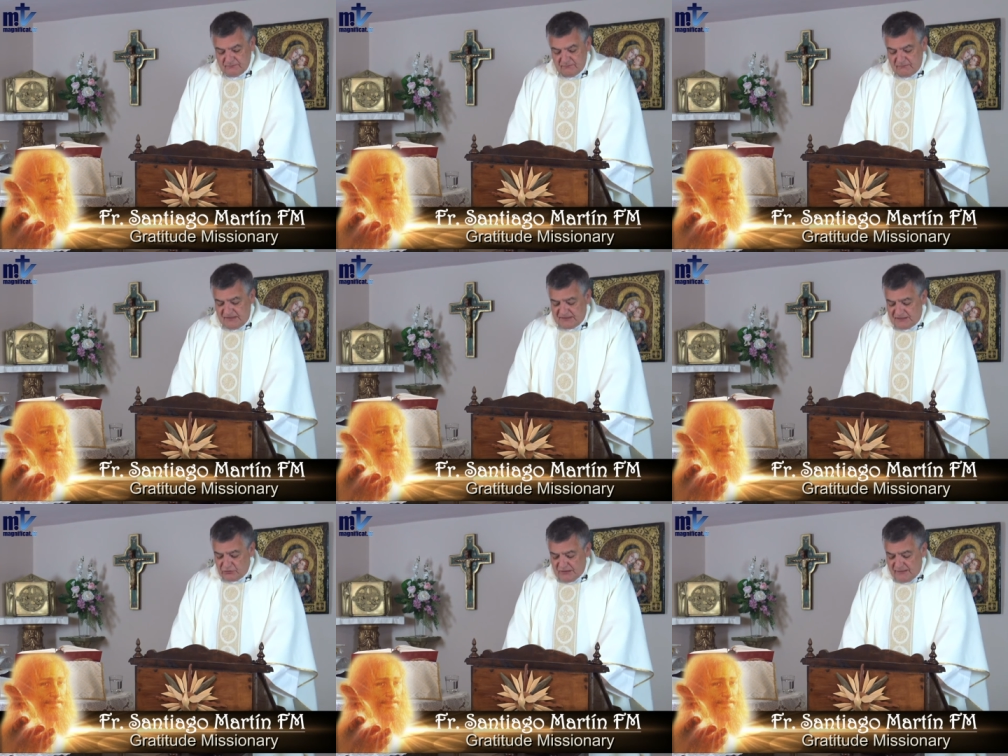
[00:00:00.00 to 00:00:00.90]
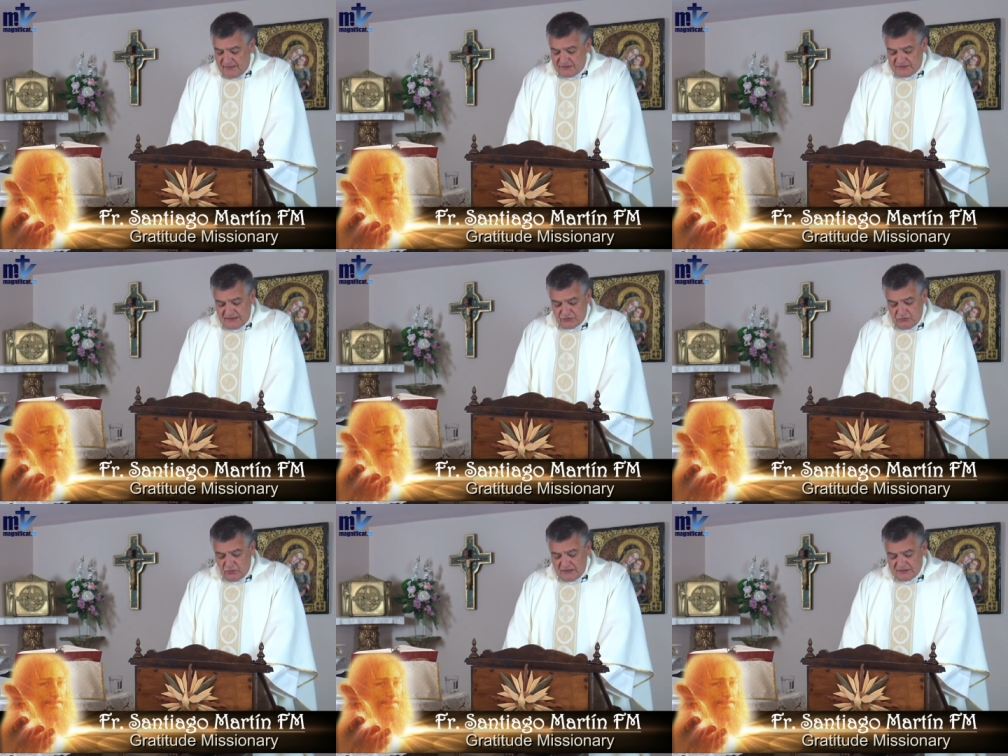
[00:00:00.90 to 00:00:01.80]
wept, she bent
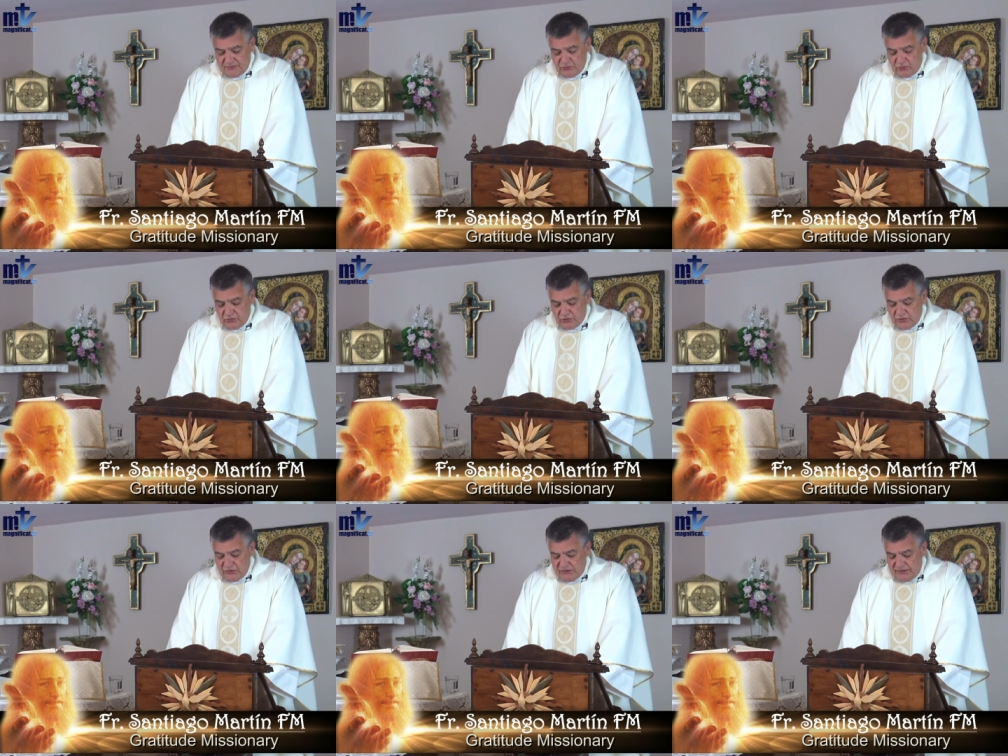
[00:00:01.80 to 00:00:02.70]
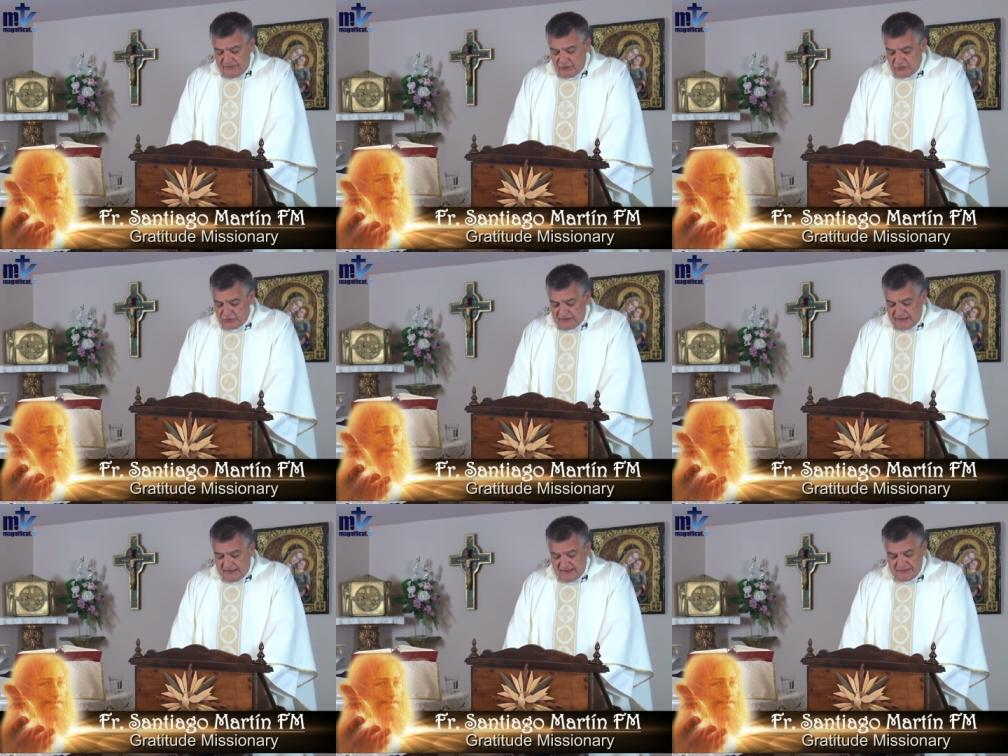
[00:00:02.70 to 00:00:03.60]
over into the tomb and saw two
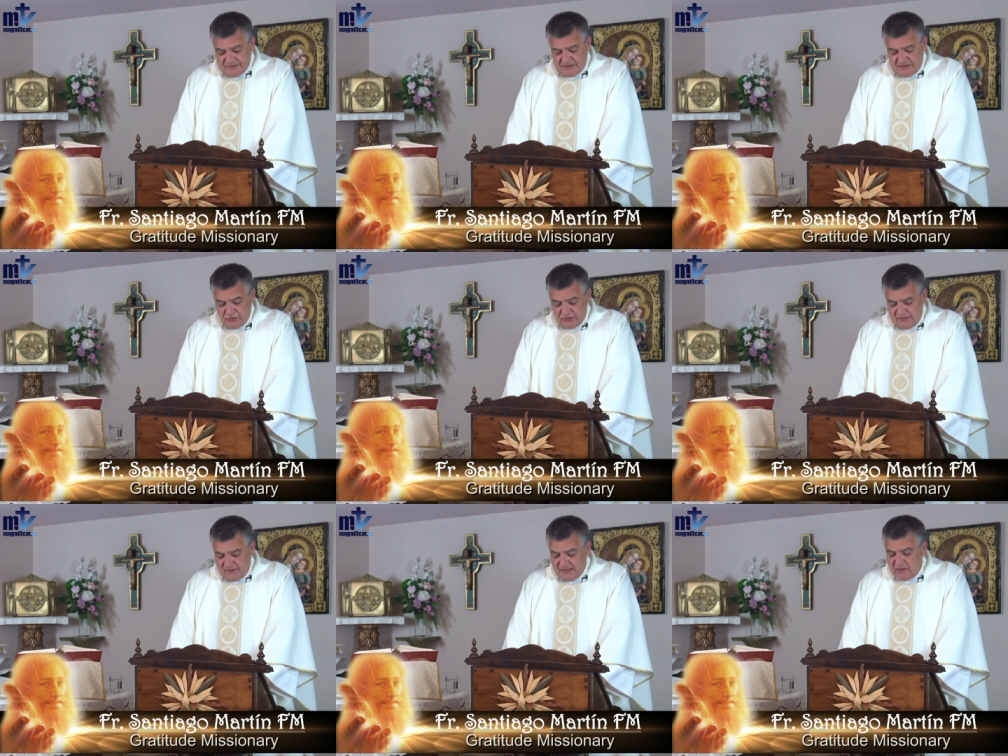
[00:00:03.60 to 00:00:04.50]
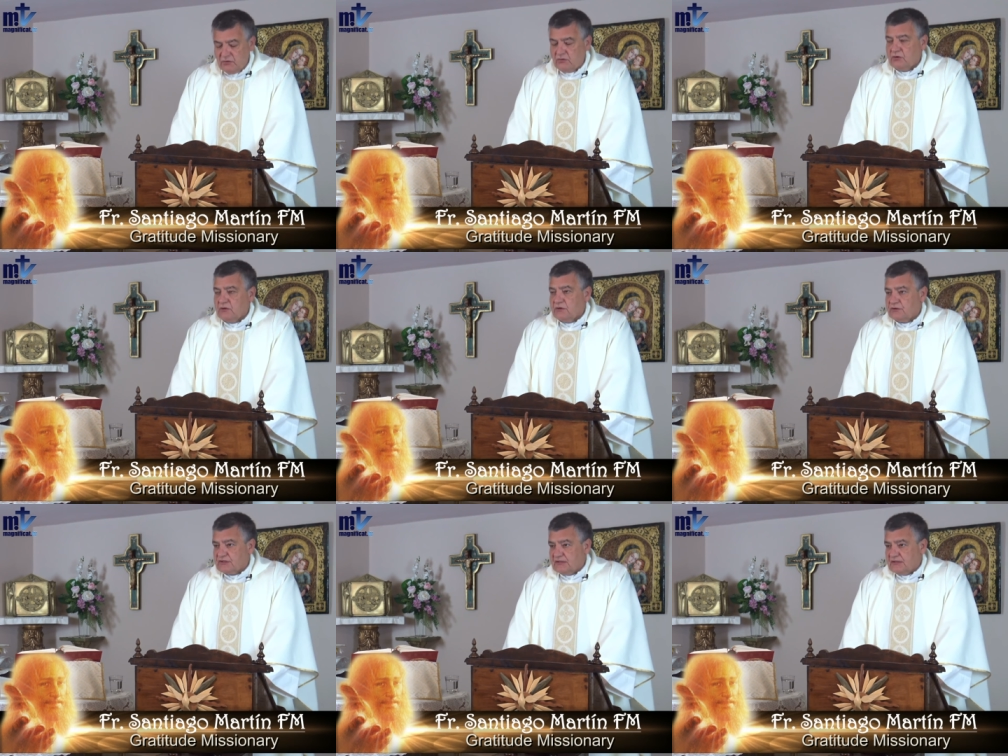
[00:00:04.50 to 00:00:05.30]
angels in white sitting there,